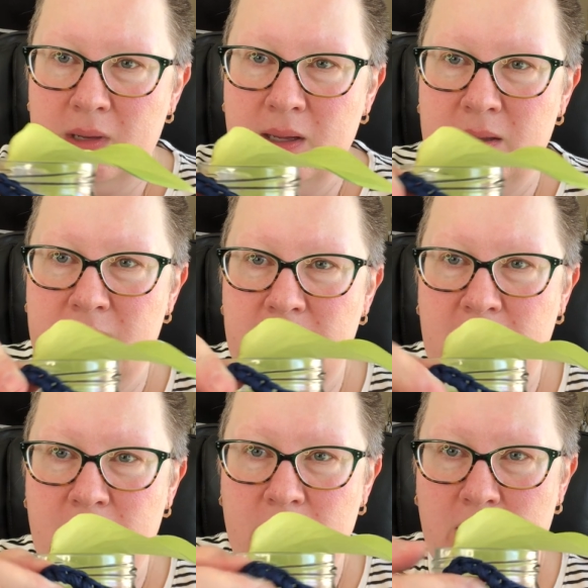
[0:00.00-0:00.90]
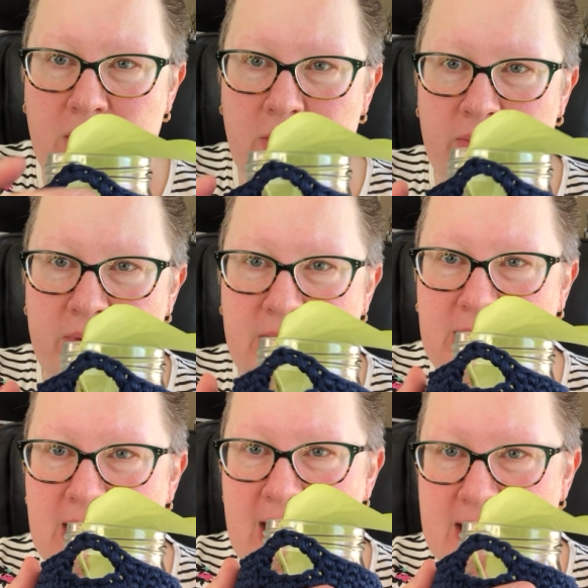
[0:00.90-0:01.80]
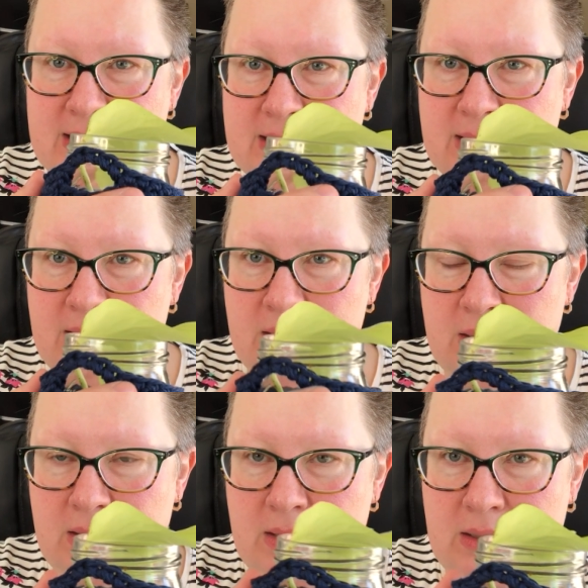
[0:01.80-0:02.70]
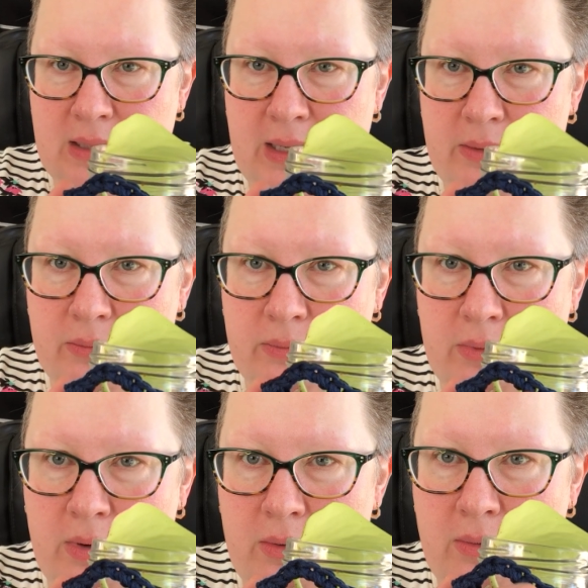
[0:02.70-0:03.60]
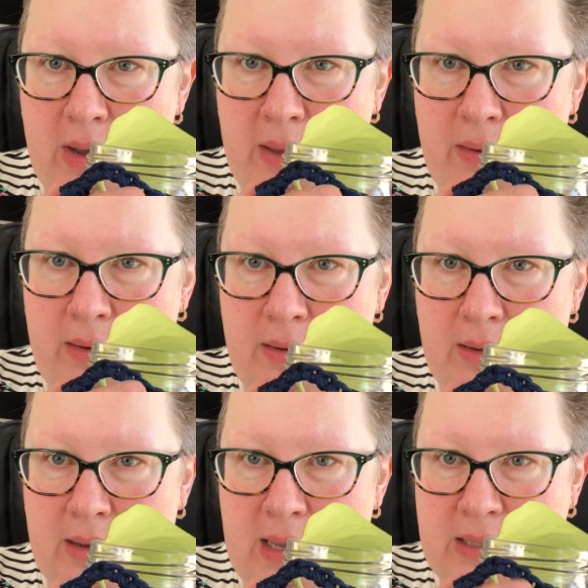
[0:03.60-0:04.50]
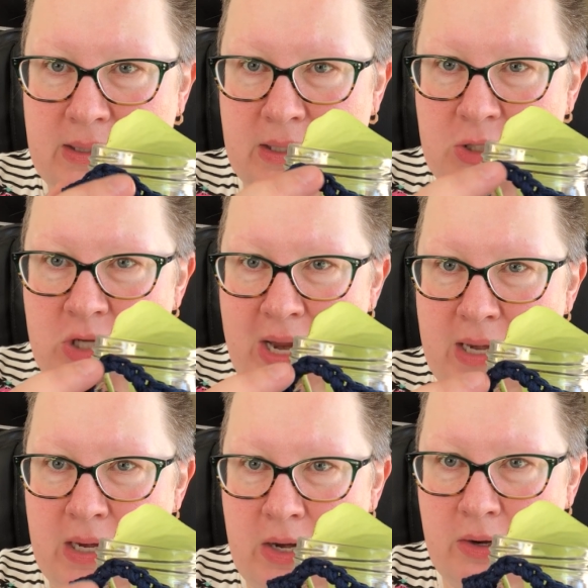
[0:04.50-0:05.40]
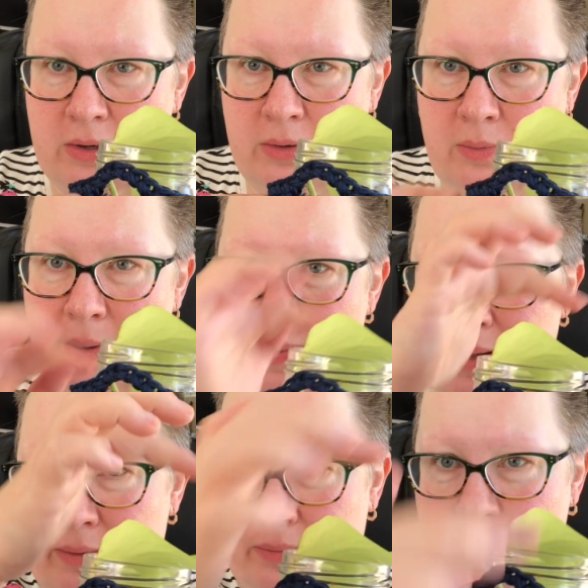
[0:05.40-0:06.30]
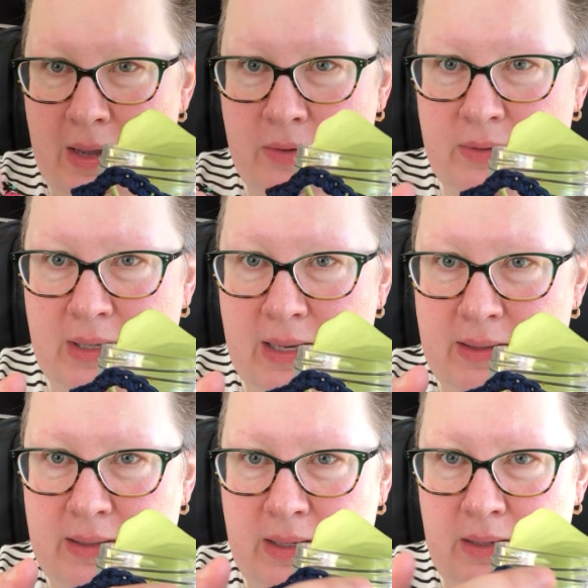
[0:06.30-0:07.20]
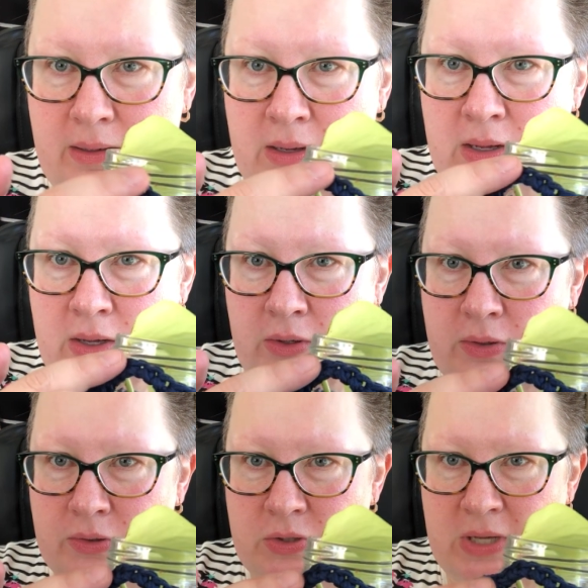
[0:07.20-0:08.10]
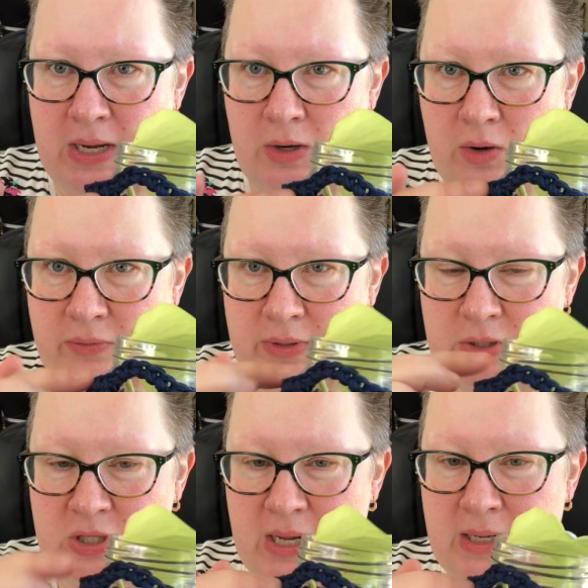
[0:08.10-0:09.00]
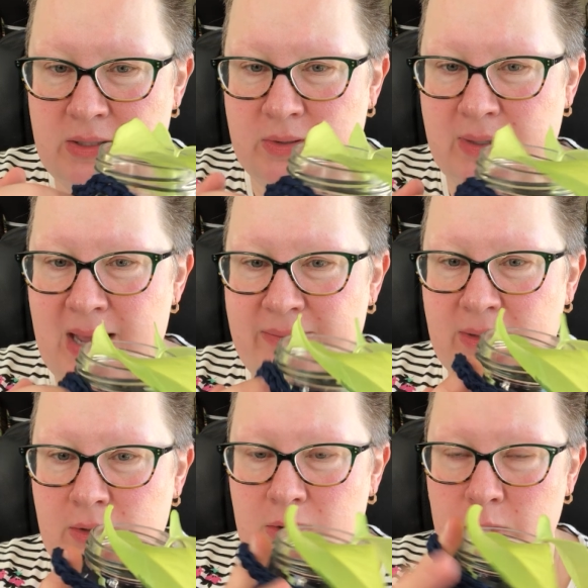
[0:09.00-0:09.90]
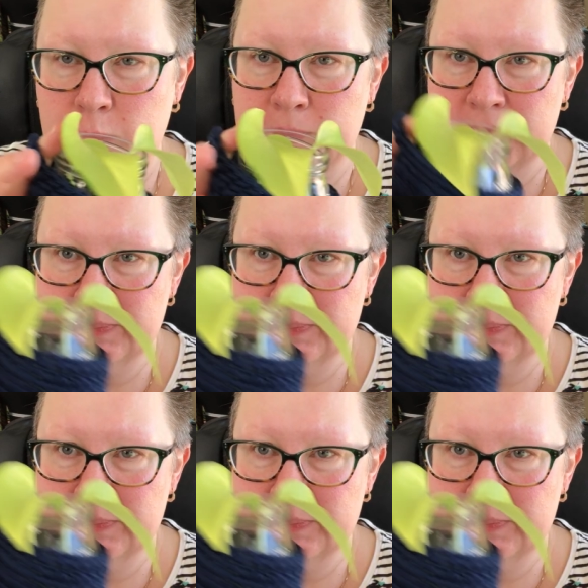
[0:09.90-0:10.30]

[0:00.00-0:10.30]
and then over the last like row I did a chain here, went back around, and then crocheted over the chain so I'd have a little loop.